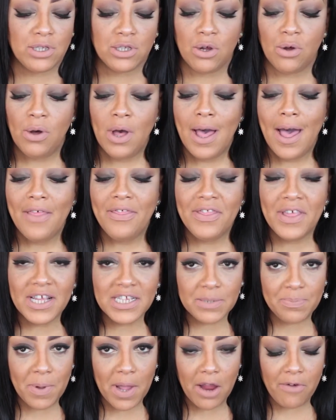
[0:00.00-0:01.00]
So
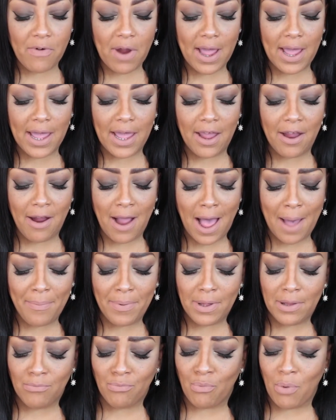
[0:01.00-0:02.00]
this pair right here, I've
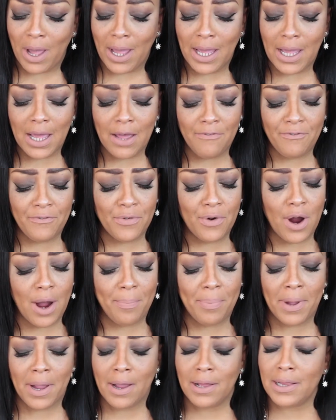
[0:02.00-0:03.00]
been waiting for
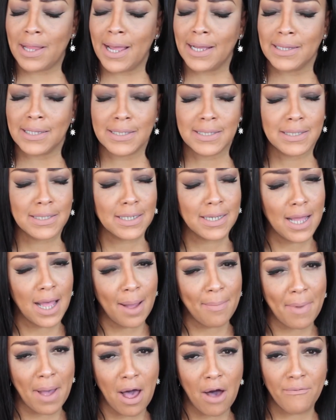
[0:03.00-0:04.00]
a pair like this to
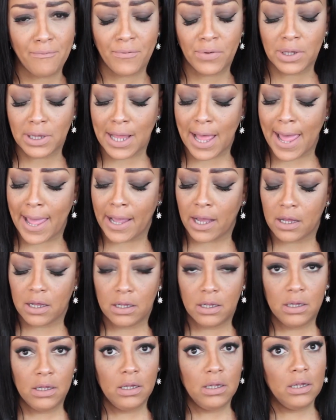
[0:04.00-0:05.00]
come out for like
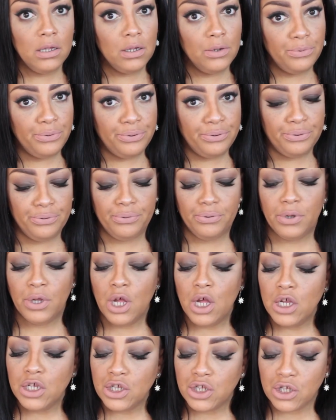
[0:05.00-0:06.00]

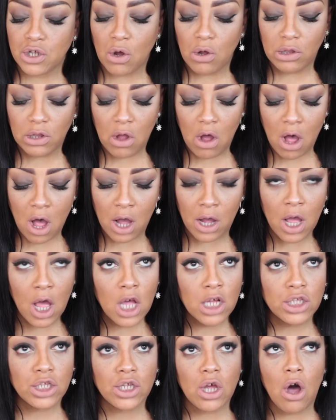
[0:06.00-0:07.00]
so long.
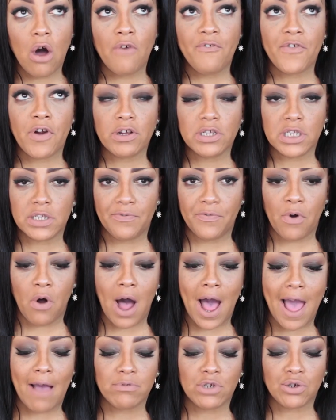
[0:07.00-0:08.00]
So first of all,
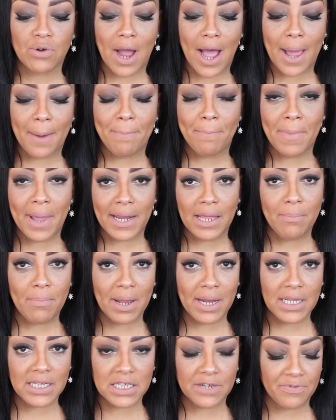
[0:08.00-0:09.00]
I have tried many
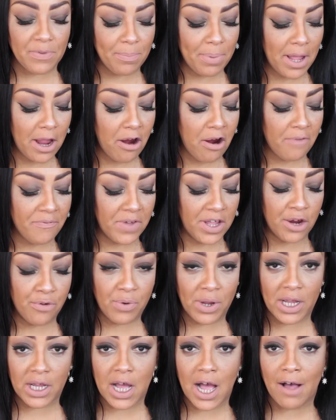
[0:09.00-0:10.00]
many different pair of
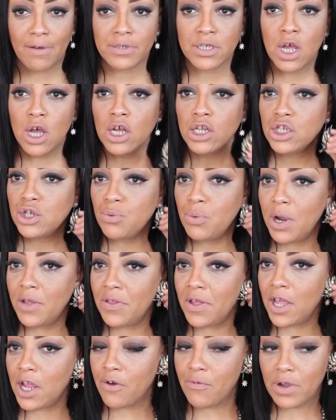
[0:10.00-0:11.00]
earring cuffs, to where
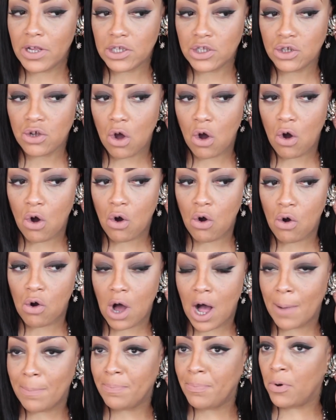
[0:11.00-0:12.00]
the earrings
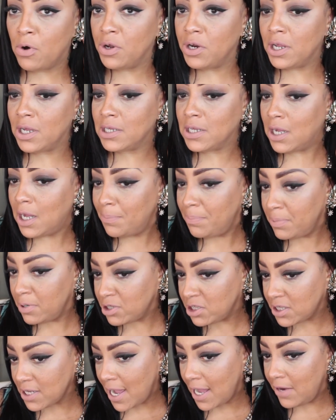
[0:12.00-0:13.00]
go up on the
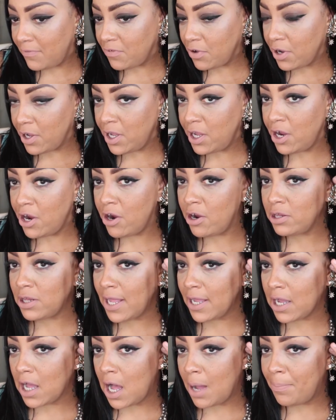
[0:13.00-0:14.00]
upper side of your ear,
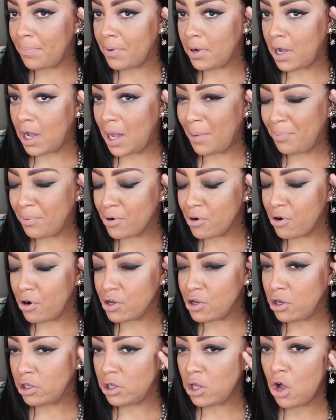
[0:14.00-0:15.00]
like up upper
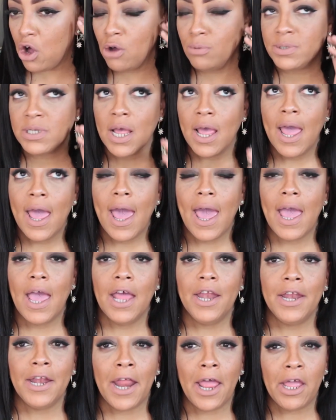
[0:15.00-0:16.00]
on your lobes,
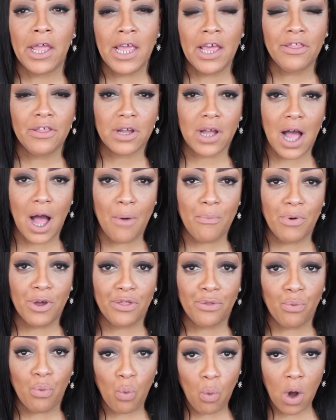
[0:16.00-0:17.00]
and they either come
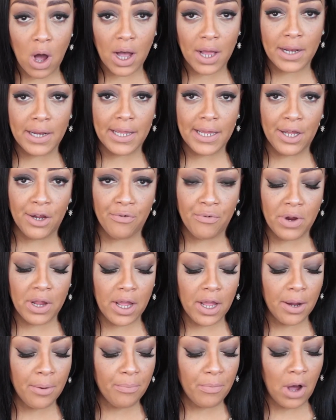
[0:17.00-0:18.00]
with one
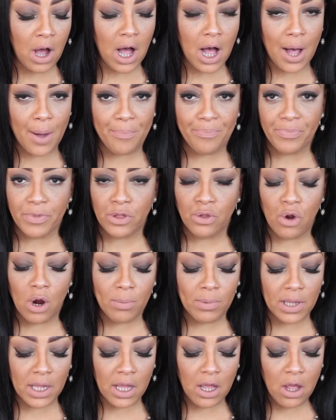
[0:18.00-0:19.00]
earring um
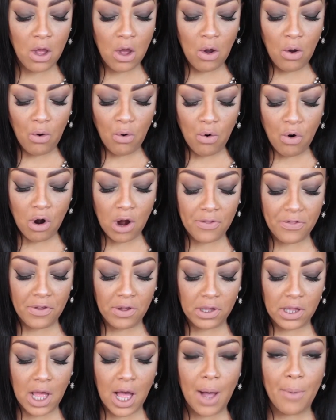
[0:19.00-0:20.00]
normally, or
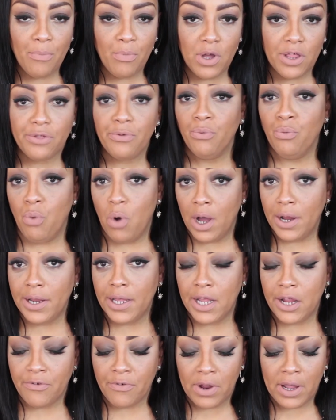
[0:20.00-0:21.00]
they'll come with
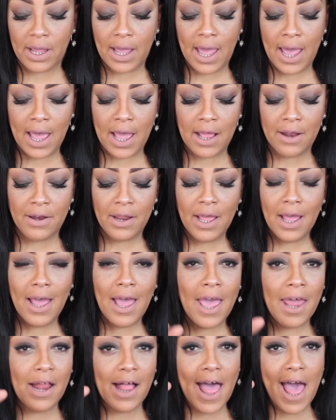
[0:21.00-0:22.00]
one earring and
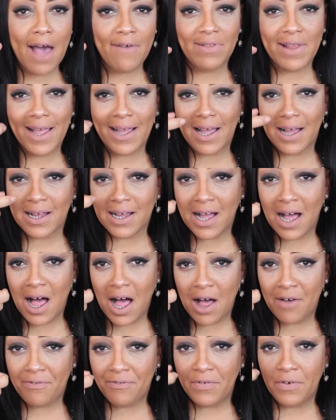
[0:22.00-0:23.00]
it'll have like a
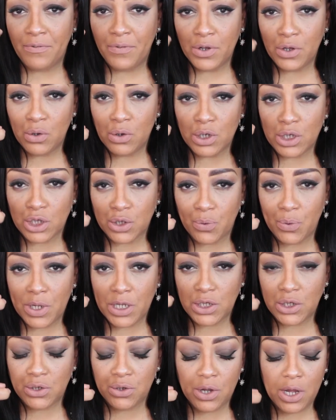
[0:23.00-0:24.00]
cuff for you to
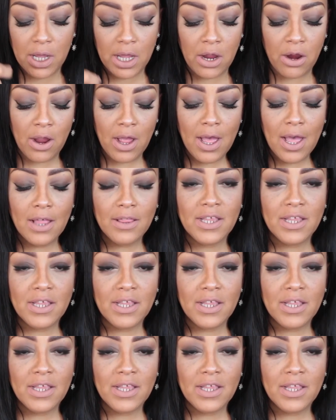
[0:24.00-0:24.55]
squeeze to your ear.